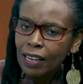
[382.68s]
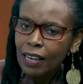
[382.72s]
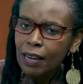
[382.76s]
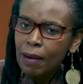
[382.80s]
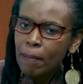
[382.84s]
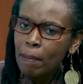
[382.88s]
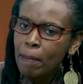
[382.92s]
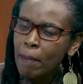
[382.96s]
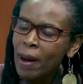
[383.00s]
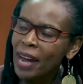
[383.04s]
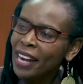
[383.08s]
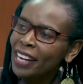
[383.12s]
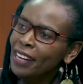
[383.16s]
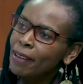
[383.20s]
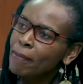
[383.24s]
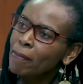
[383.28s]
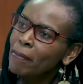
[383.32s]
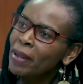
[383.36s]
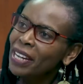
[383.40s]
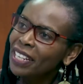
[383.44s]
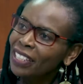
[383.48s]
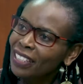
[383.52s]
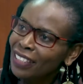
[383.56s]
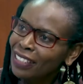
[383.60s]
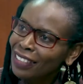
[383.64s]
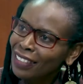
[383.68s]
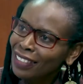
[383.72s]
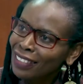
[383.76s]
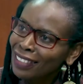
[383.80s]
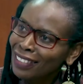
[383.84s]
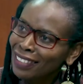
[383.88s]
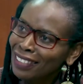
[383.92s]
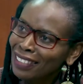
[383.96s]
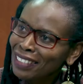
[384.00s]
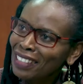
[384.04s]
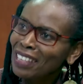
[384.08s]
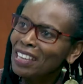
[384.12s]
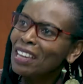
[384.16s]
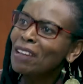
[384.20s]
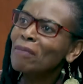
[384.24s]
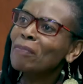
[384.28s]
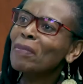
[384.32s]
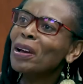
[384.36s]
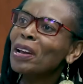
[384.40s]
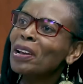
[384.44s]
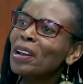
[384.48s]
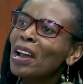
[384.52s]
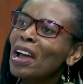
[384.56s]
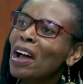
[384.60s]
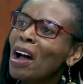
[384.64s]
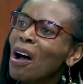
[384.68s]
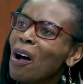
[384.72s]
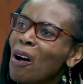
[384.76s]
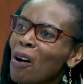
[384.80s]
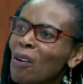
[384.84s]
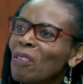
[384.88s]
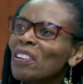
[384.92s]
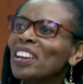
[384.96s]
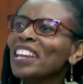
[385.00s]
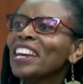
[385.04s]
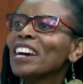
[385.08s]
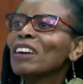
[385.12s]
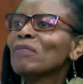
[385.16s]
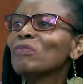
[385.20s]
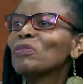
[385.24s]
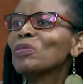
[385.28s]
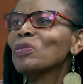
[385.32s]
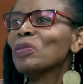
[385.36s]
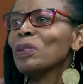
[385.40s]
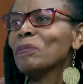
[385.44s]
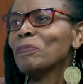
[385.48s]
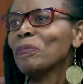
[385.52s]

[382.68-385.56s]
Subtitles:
Money matters, but only up to a